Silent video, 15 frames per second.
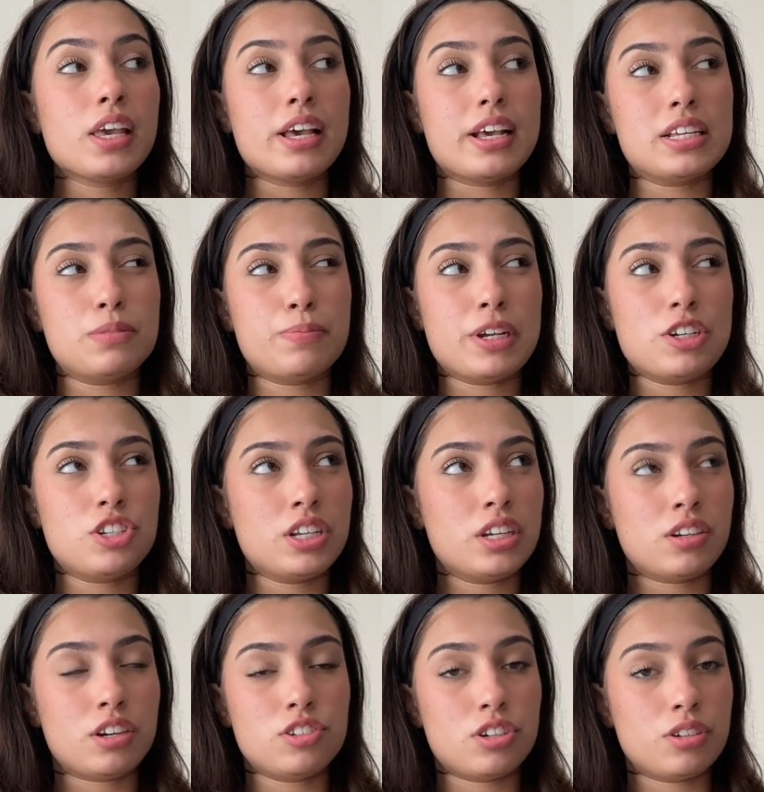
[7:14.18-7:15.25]
Especially in
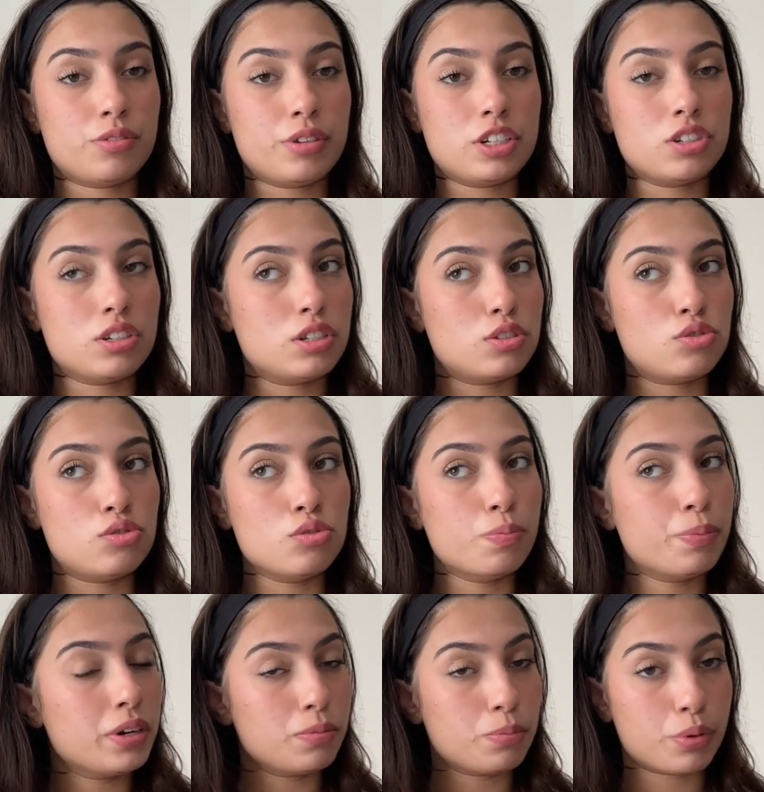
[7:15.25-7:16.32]
our generation, it's super
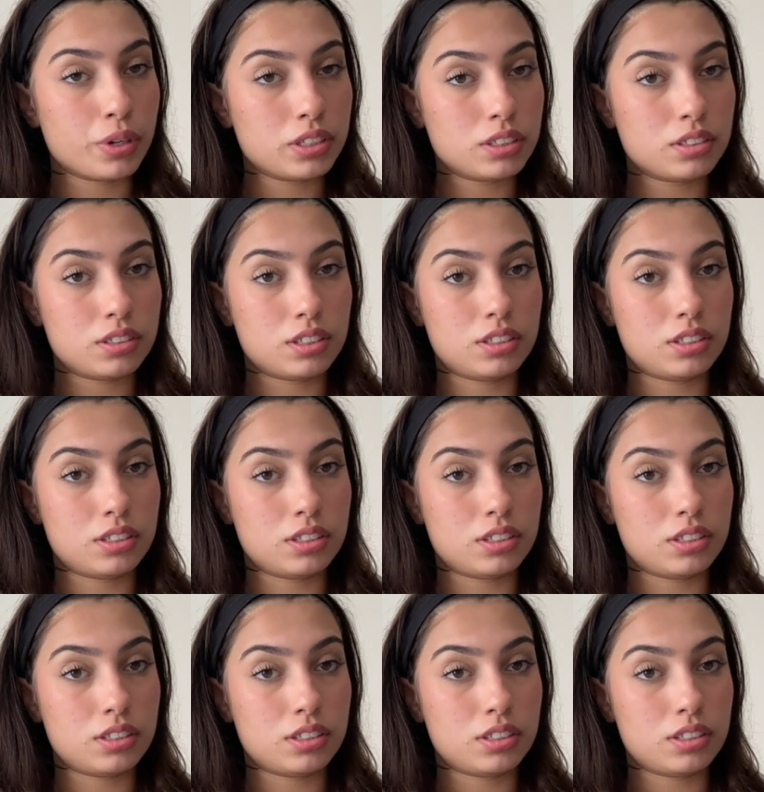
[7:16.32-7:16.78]
important to